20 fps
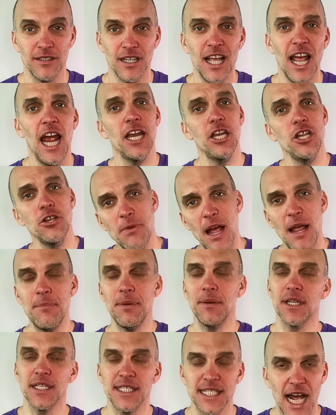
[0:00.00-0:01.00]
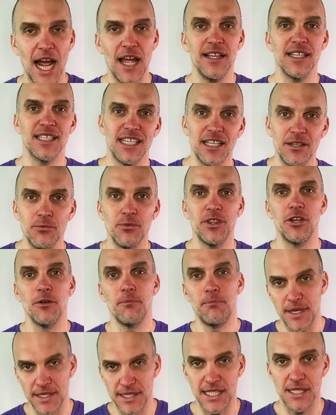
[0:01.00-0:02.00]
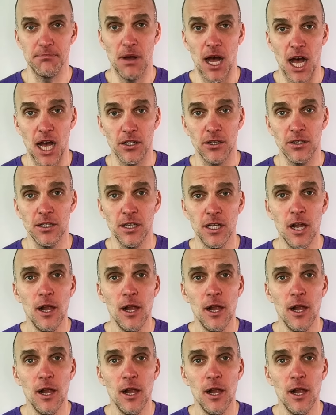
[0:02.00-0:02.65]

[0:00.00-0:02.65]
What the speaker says: And you might be able to tie this in with your business model,